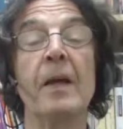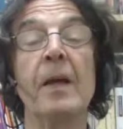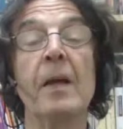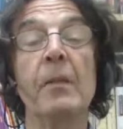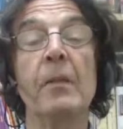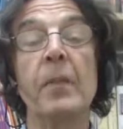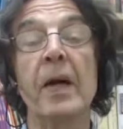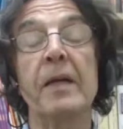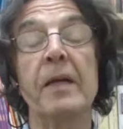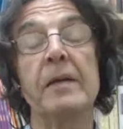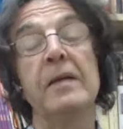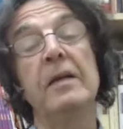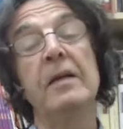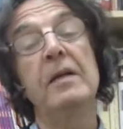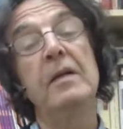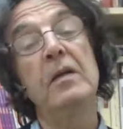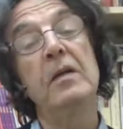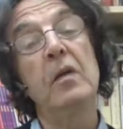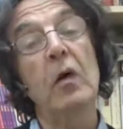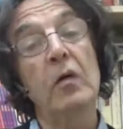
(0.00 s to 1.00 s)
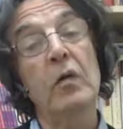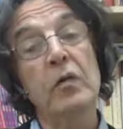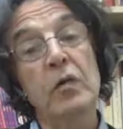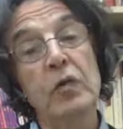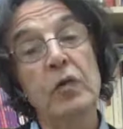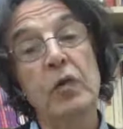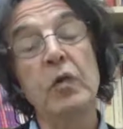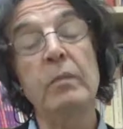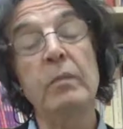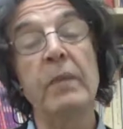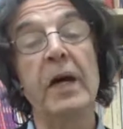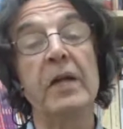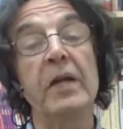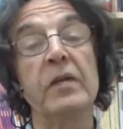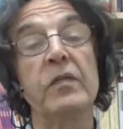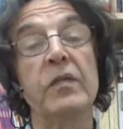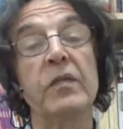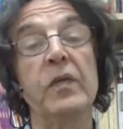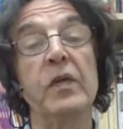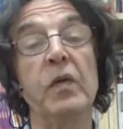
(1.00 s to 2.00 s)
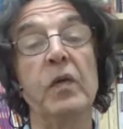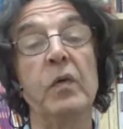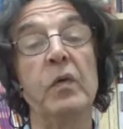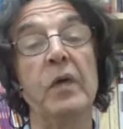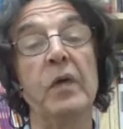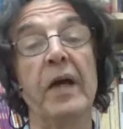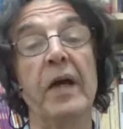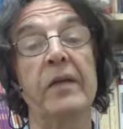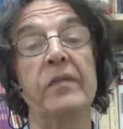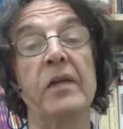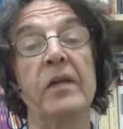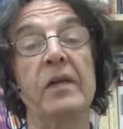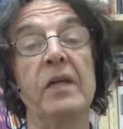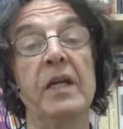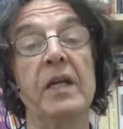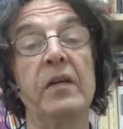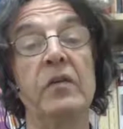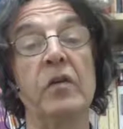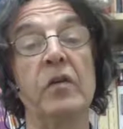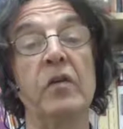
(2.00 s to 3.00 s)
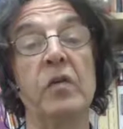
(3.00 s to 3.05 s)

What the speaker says: But not too much for you as a teacher